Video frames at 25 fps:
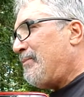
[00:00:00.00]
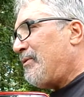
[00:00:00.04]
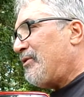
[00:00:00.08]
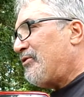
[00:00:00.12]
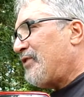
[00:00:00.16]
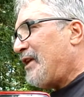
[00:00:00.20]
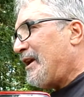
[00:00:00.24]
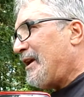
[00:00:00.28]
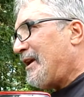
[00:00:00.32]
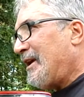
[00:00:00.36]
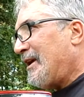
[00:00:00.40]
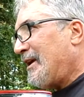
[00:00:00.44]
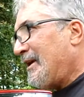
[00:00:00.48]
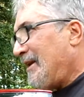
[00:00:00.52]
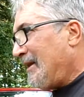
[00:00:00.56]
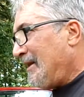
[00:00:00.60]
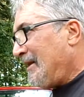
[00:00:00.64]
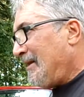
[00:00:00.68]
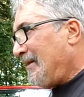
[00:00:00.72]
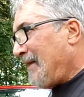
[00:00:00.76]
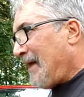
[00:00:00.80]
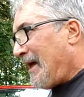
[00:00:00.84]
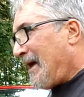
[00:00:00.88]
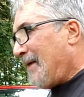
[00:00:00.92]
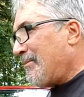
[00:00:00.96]
It's like,
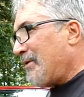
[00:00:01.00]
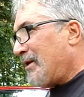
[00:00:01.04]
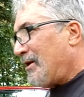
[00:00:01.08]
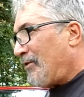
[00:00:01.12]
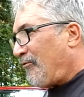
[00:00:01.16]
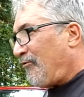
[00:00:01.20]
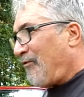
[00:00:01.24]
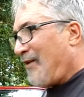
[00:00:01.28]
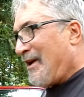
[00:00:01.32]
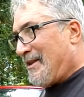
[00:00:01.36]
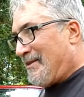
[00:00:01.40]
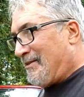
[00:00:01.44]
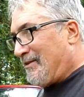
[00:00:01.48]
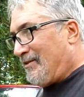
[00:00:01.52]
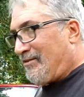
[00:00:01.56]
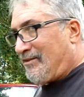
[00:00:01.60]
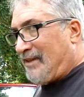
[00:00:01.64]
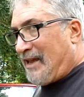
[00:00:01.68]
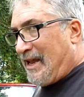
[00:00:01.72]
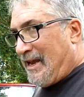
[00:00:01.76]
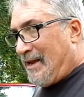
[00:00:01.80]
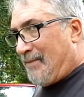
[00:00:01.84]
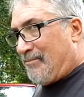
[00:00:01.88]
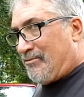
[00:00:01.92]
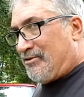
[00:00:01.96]
I'm going to fight this
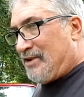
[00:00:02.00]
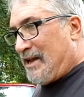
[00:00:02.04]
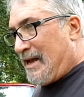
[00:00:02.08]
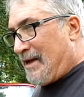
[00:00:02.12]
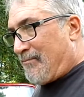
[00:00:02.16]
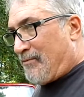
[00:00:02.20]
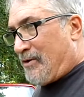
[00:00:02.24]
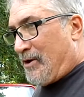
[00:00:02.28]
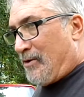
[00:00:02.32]
camshaft